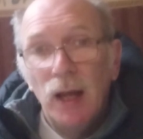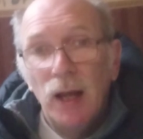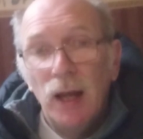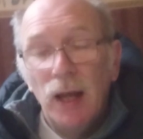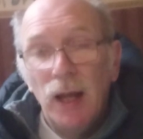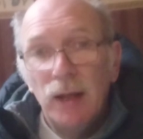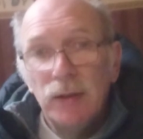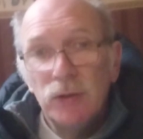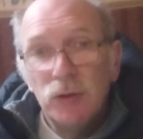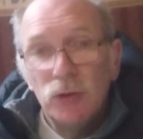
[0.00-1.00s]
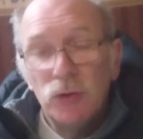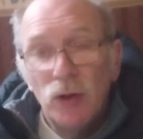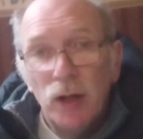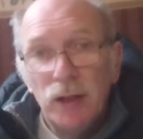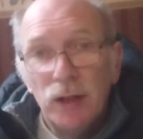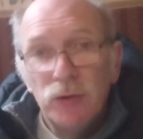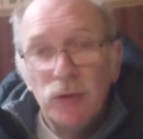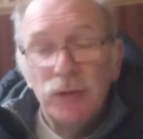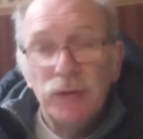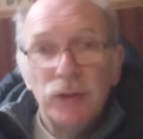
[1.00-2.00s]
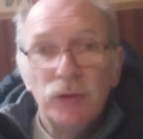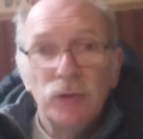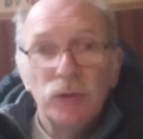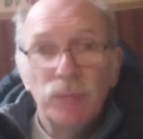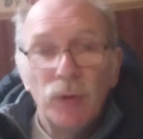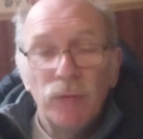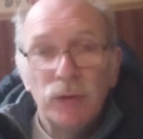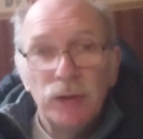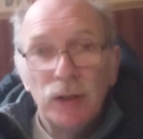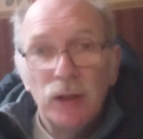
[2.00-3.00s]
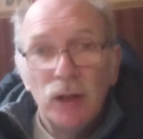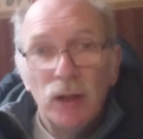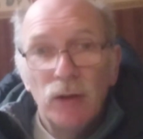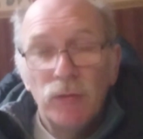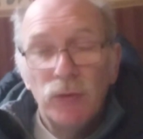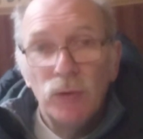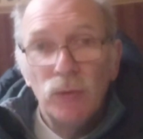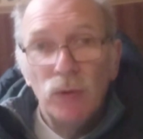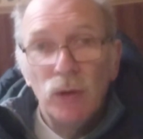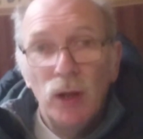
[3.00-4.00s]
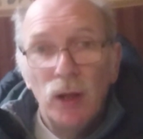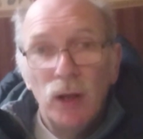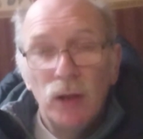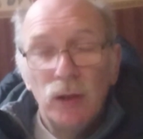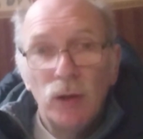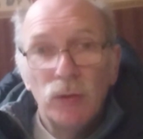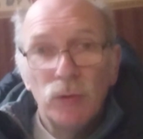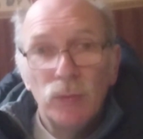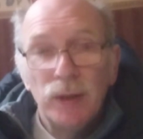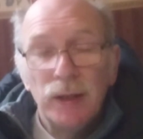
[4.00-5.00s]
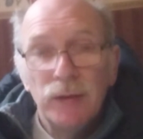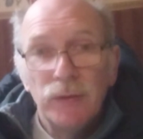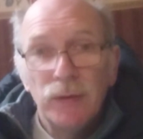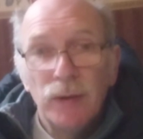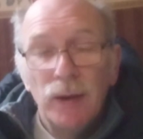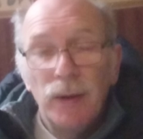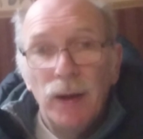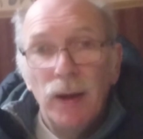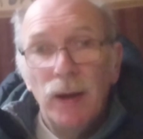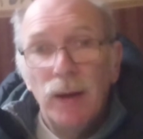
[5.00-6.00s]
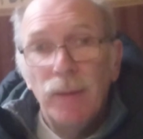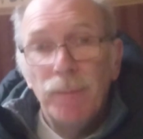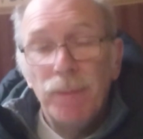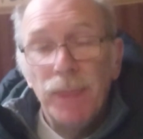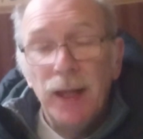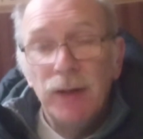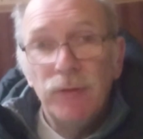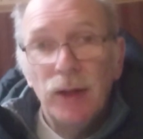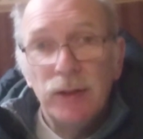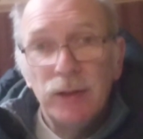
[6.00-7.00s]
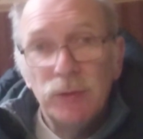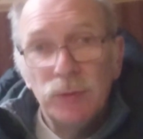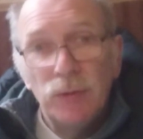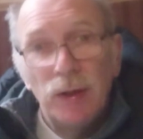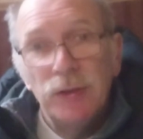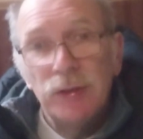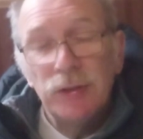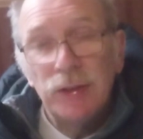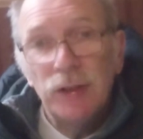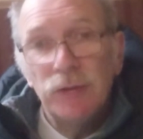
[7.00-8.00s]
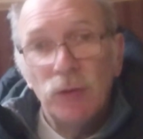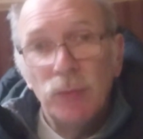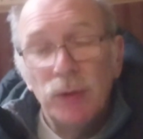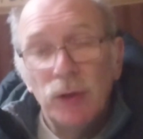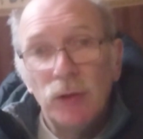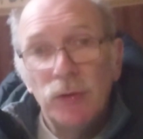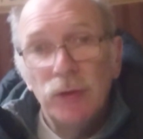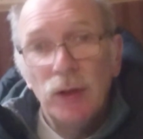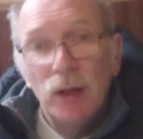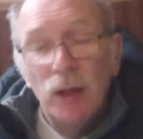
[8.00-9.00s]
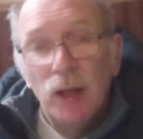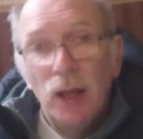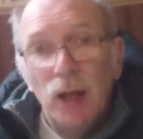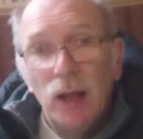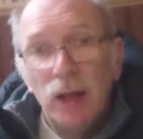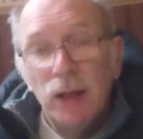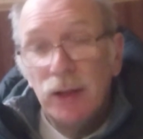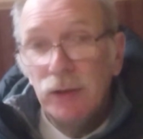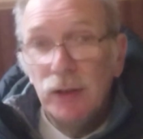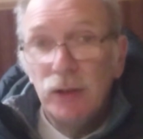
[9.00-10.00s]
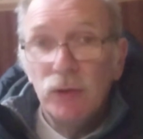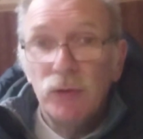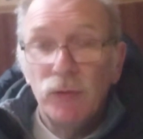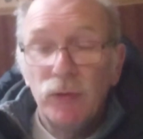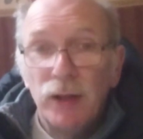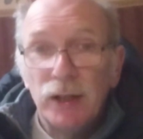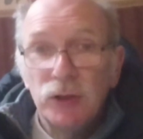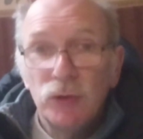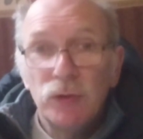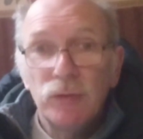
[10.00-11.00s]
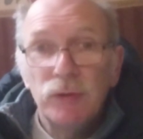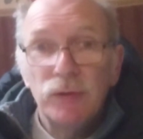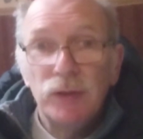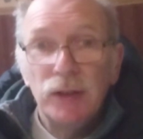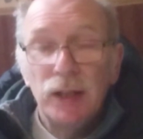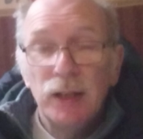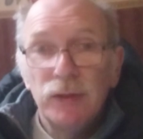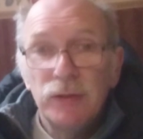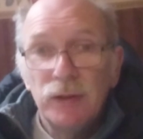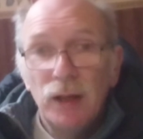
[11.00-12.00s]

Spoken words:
and try and address the issues of poverty through local means. And in fact, this was very successful because it continued for the next 250 years.